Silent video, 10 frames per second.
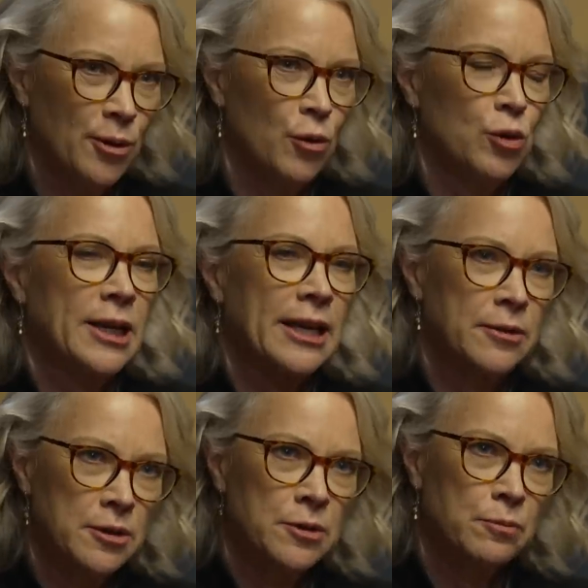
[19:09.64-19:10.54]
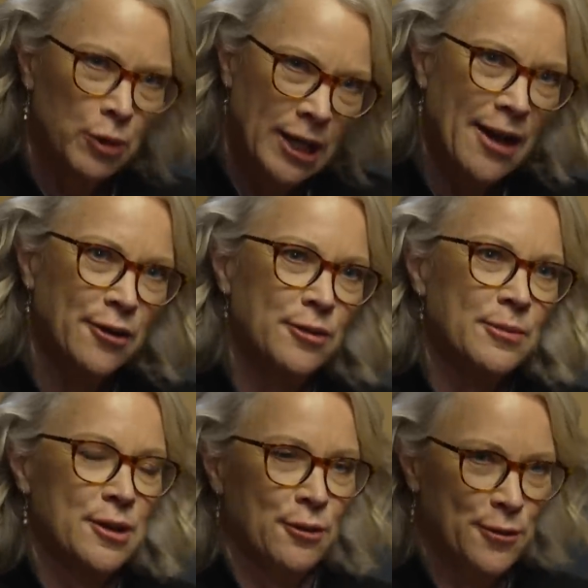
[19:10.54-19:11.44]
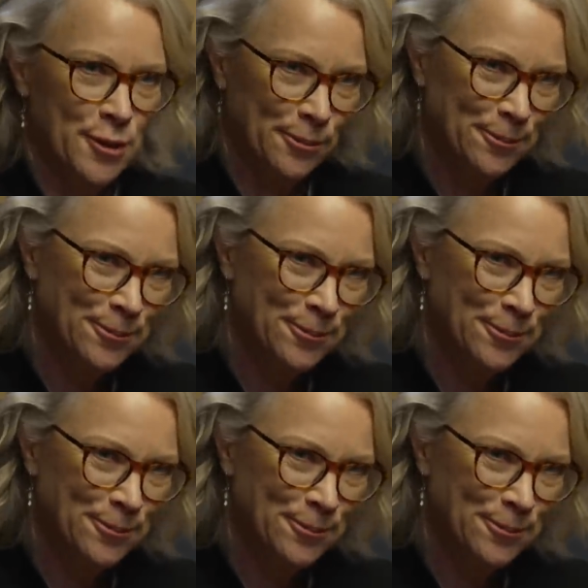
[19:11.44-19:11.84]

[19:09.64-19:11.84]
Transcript: or get bring out of themselves?